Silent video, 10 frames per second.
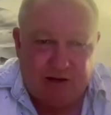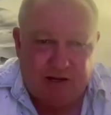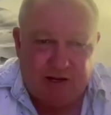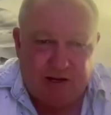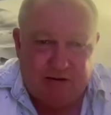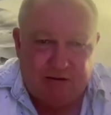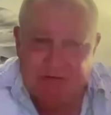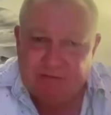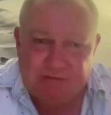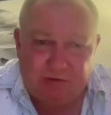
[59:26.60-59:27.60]
I
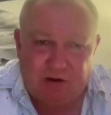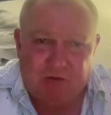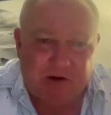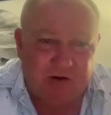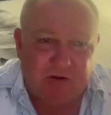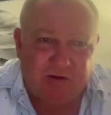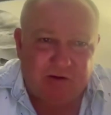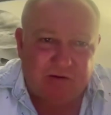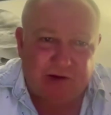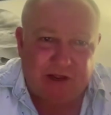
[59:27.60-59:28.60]
might do this
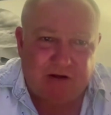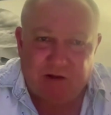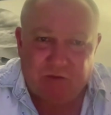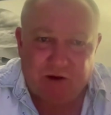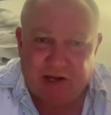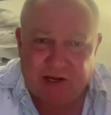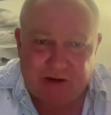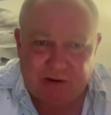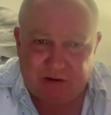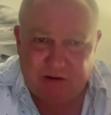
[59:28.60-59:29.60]
as a video again one day.